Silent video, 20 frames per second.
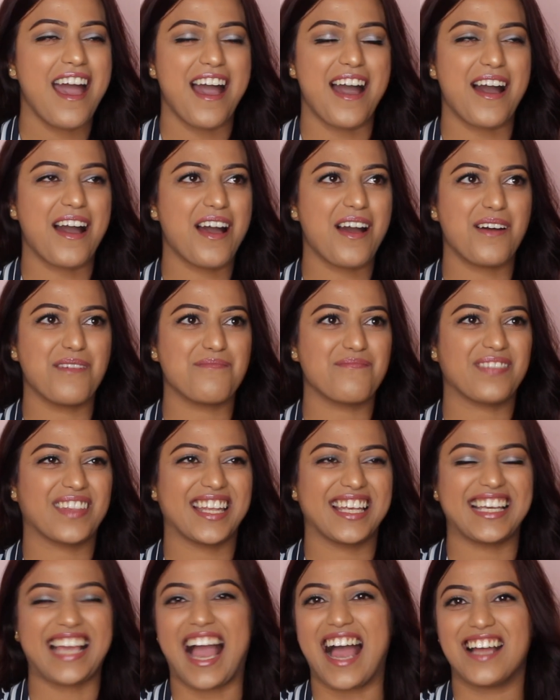
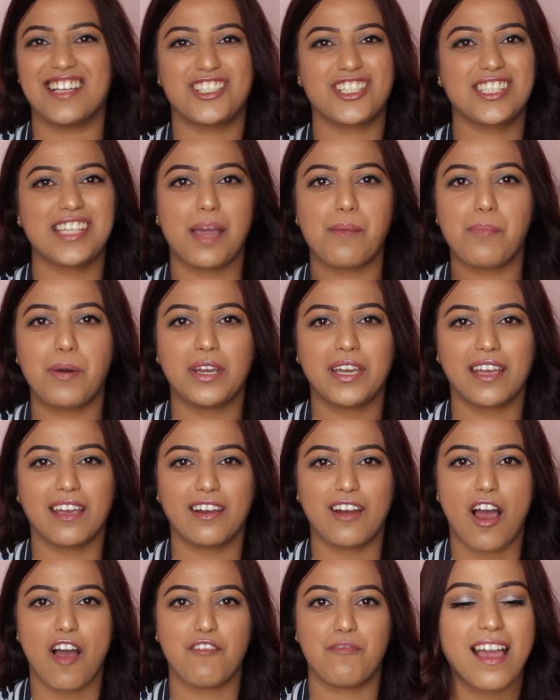Yeah, just kept putting
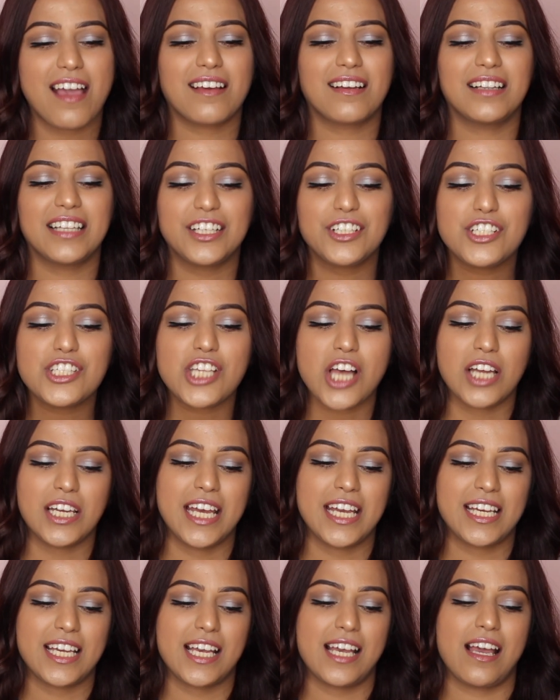it off.
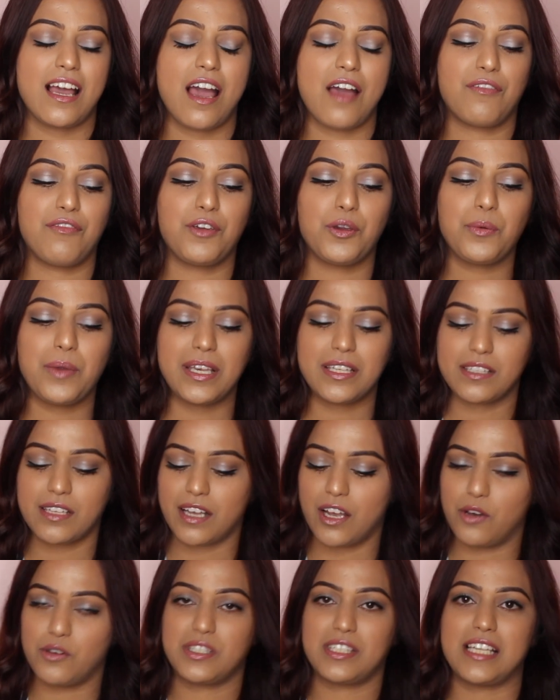Clarisonic a few weeks
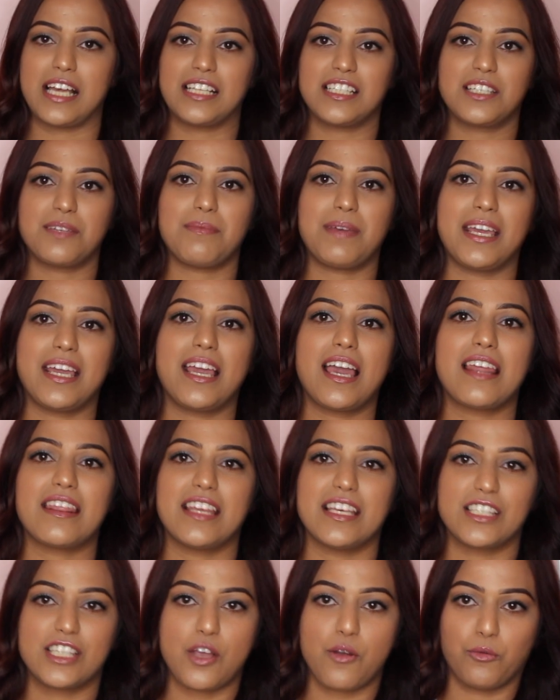ago sent me
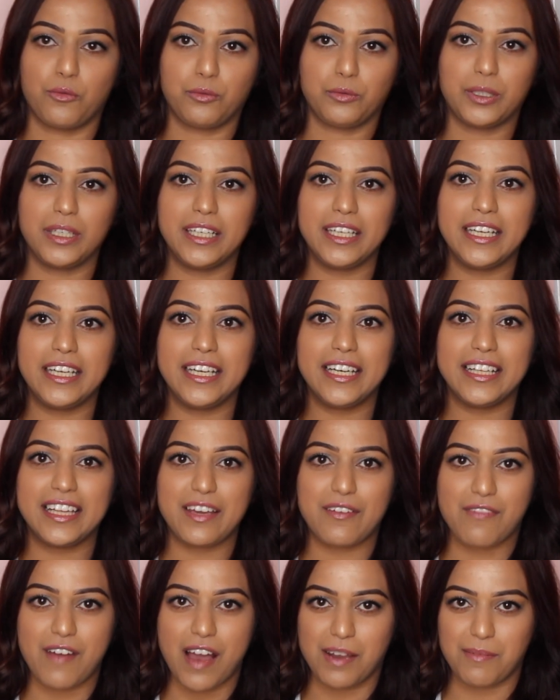this
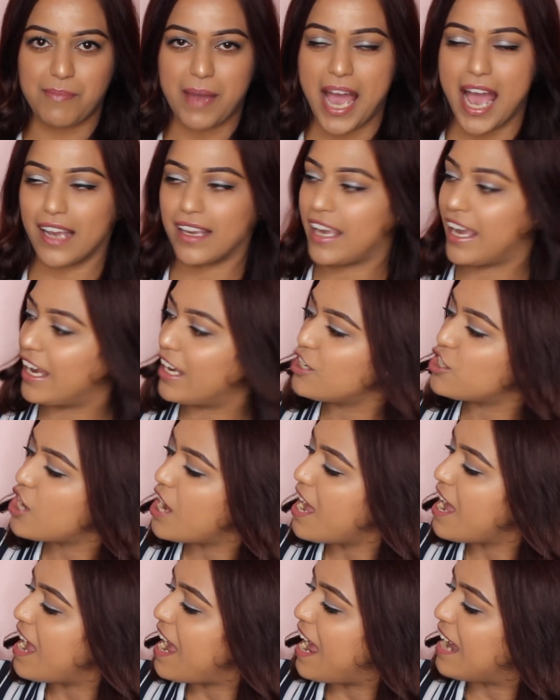really fun package,
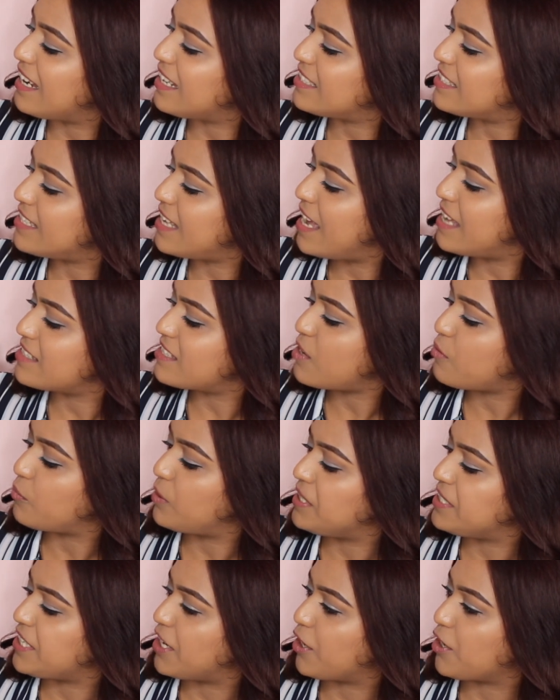and it says,
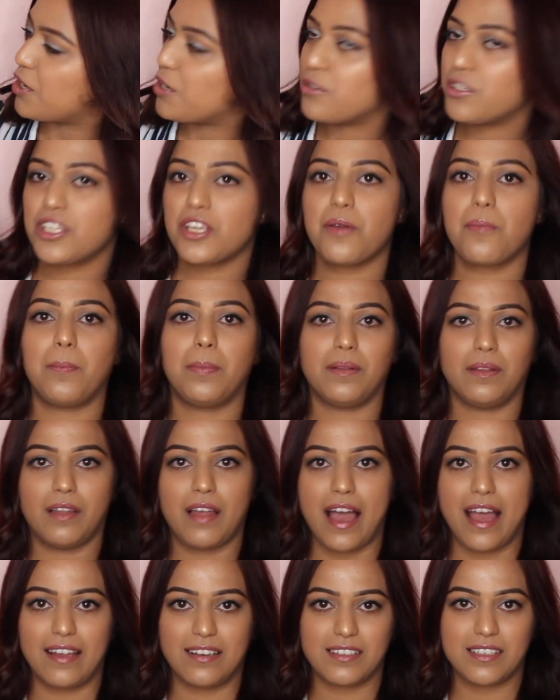"We dare you to
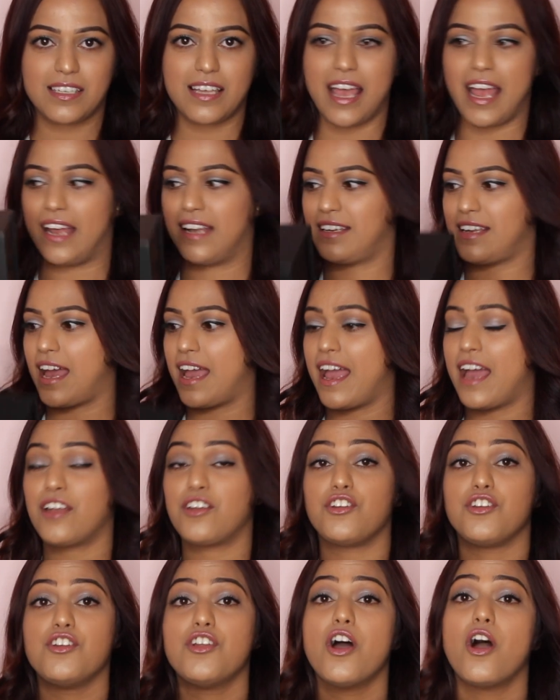blend," and I
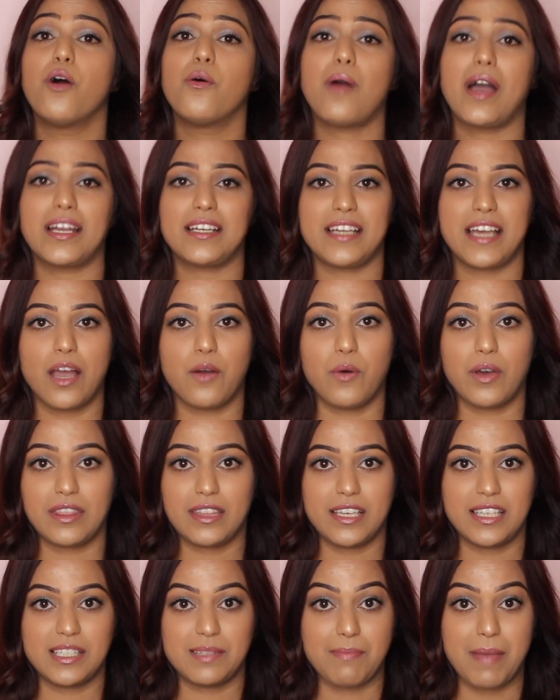had no idea what
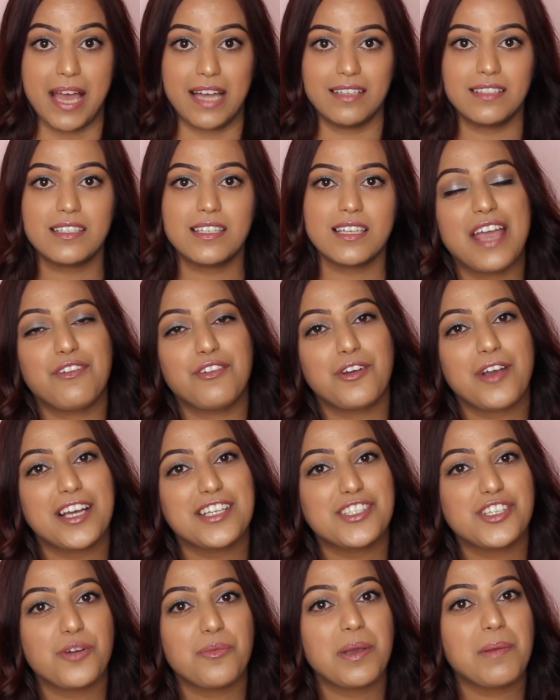this meant. If you
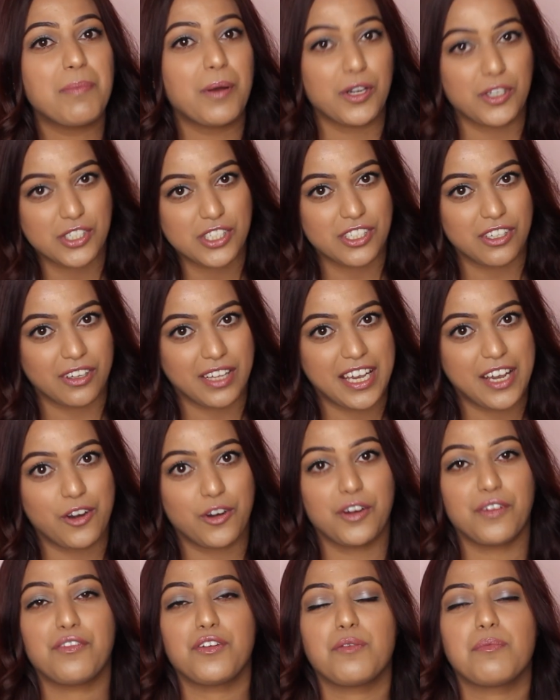guys know me personally,
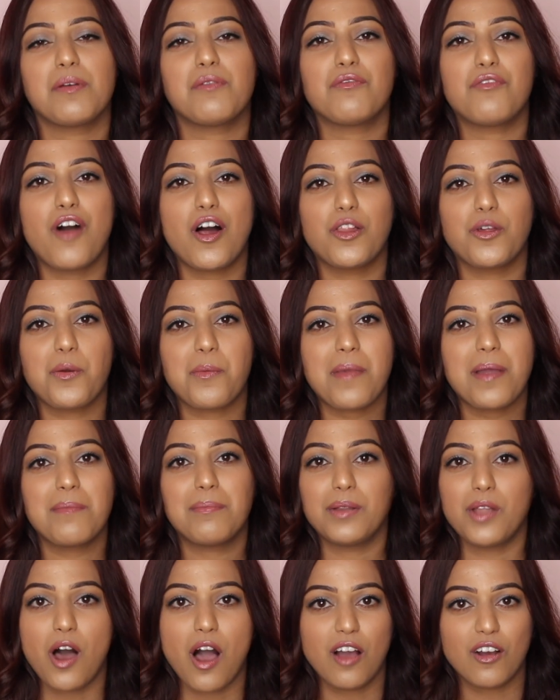or if you've been following my
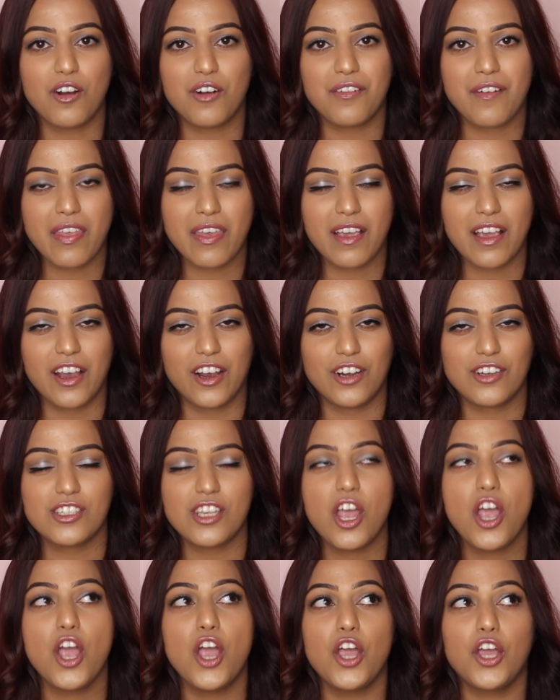blog over the
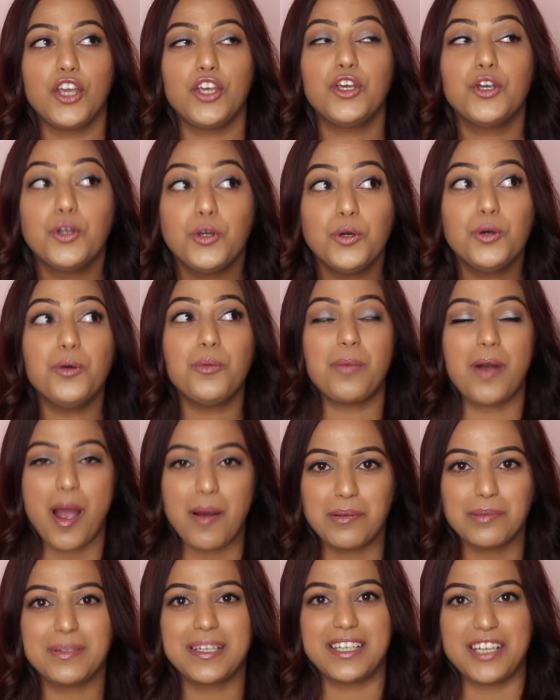years, you
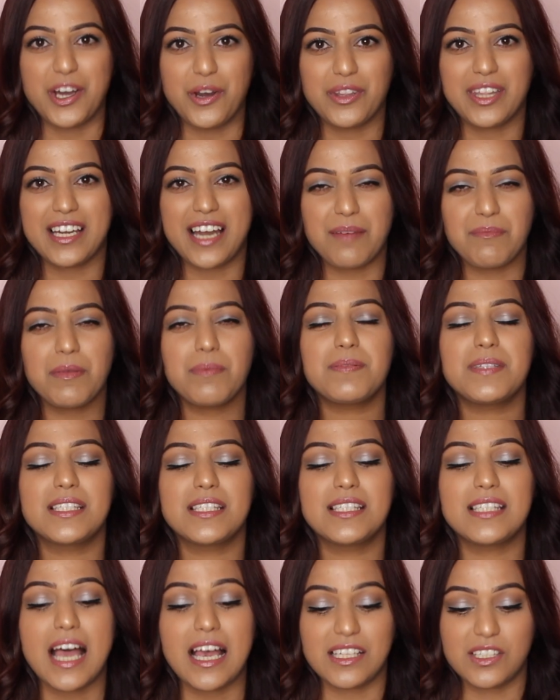probably know that I'm
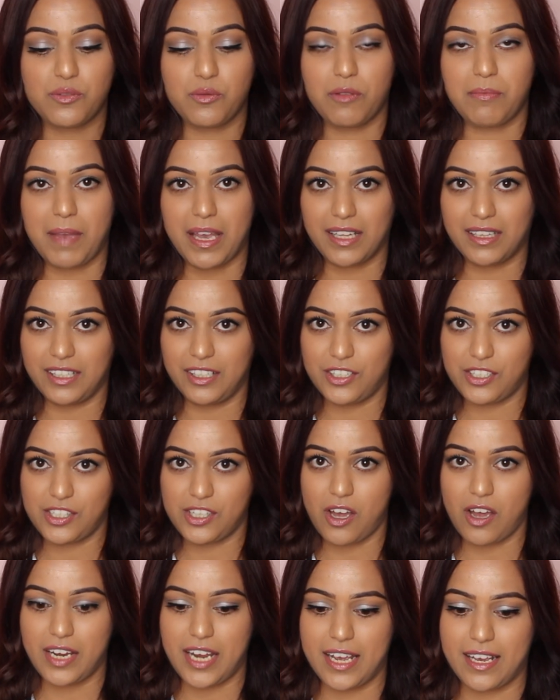obsessed with my
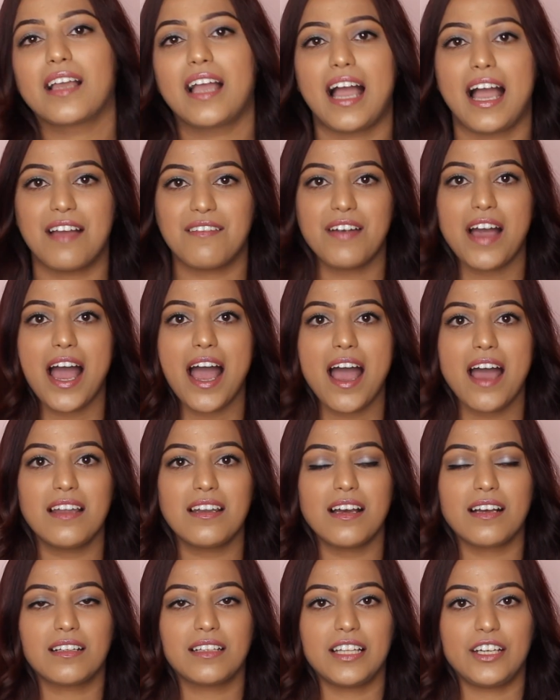Clarisonic. I've
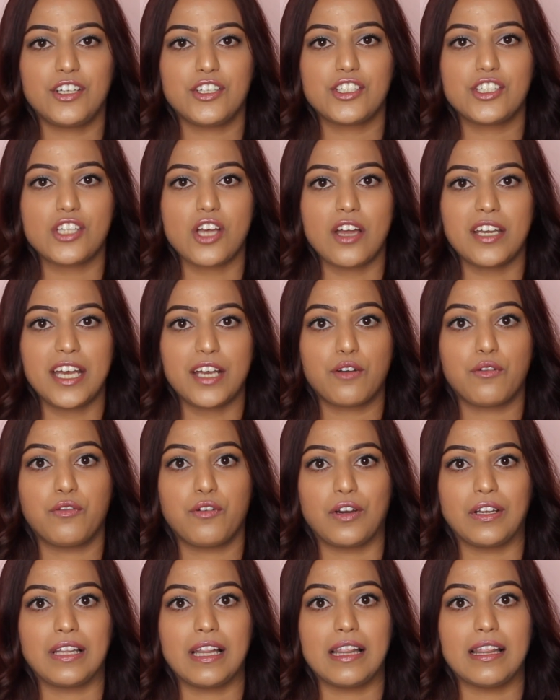had a Clarisonic
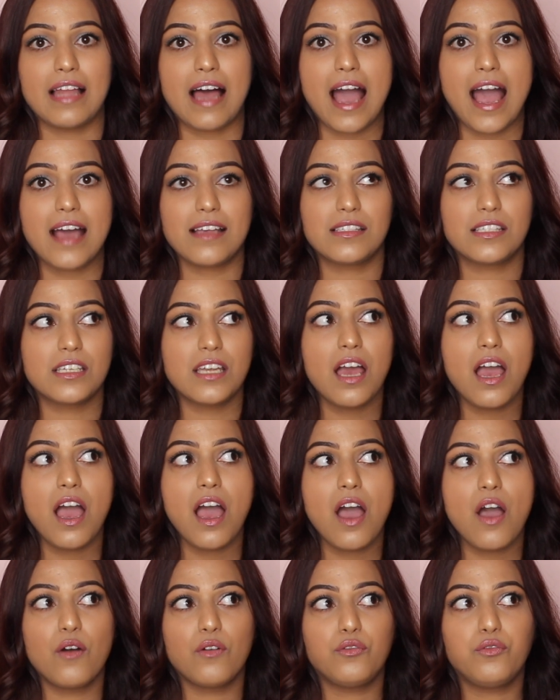for the last
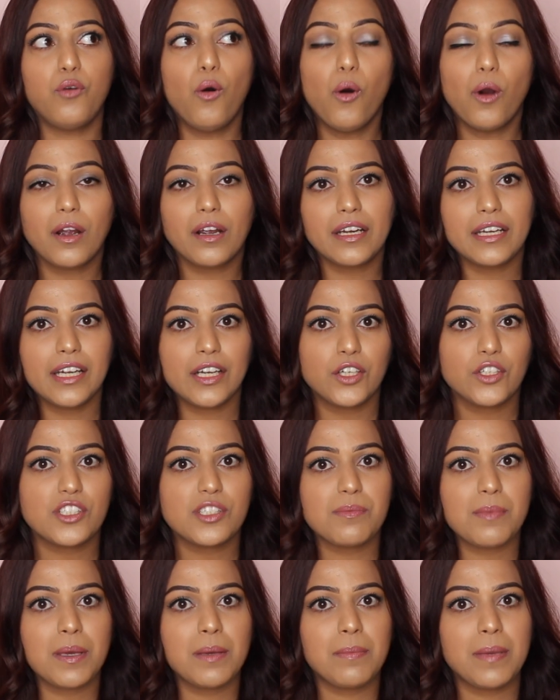4
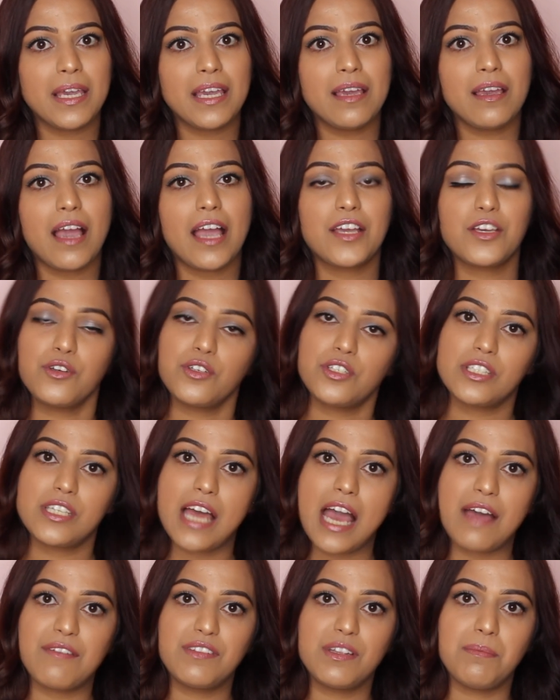years maybe. I used to
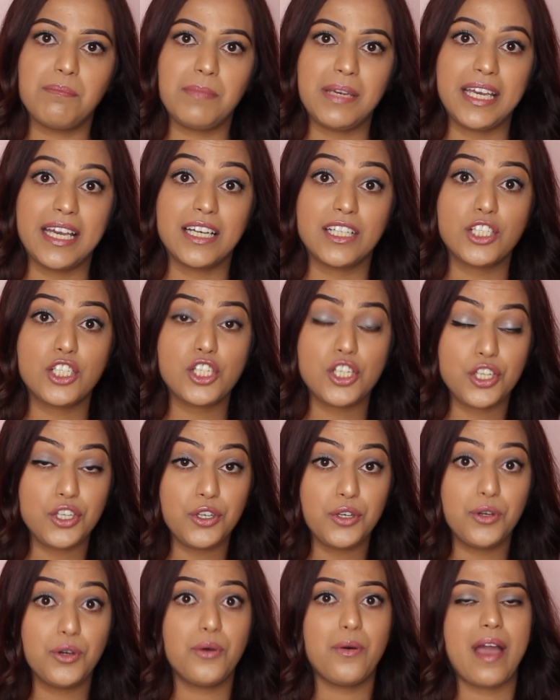have the Mia
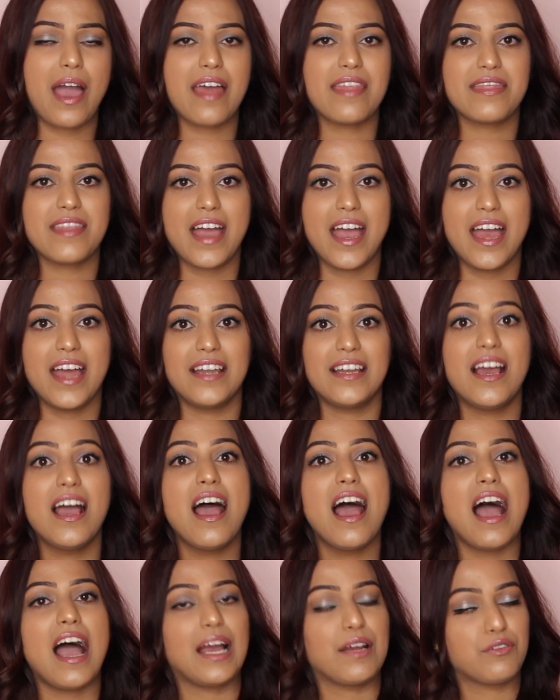2, and then
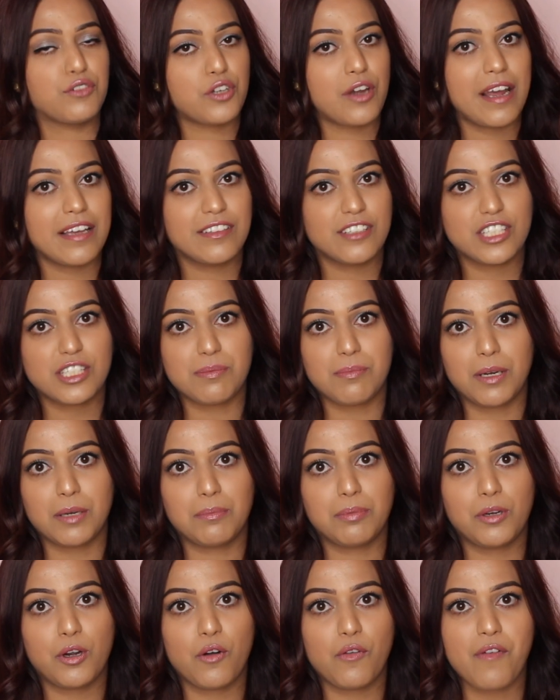I've tried the
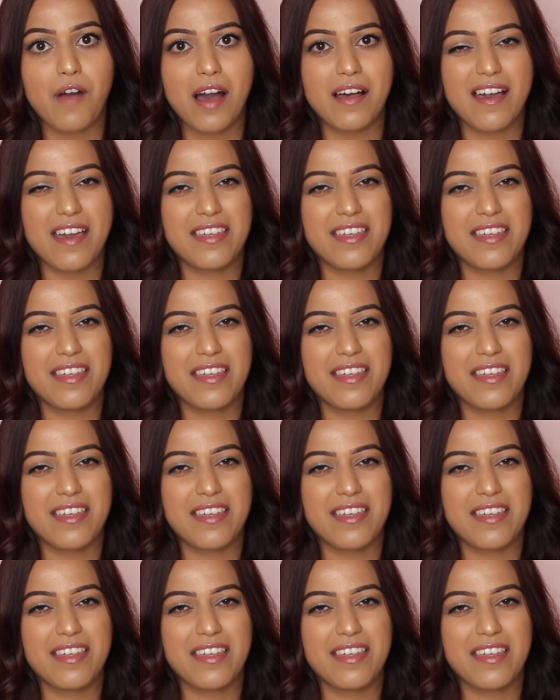Smart Profile.